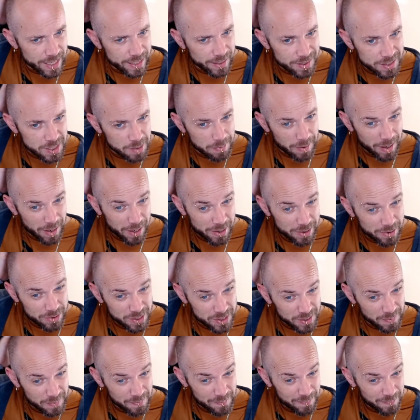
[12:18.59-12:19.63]
And I
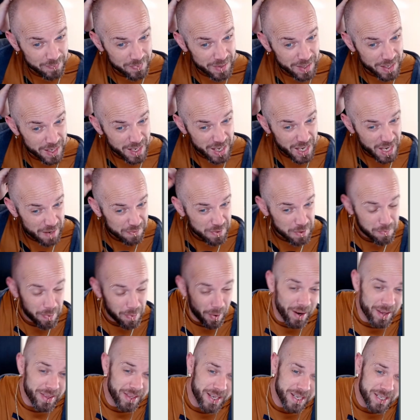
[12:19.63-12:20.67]
suppose if you
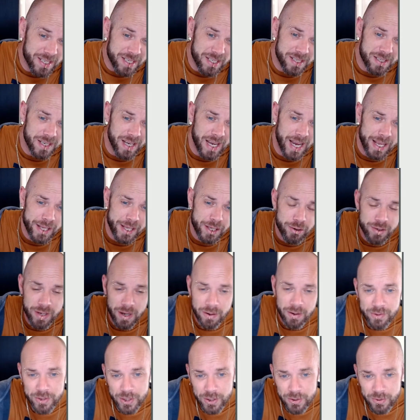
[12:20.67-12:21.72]
buy this and you
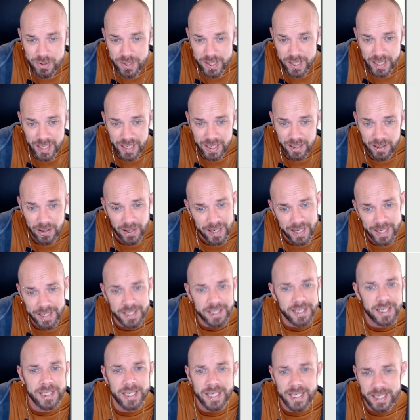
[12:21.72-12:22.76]
don't use it like in
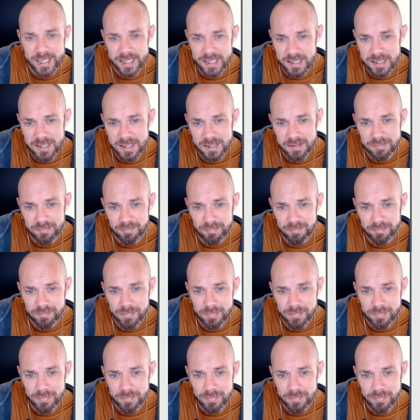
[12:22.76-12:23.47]
your lists,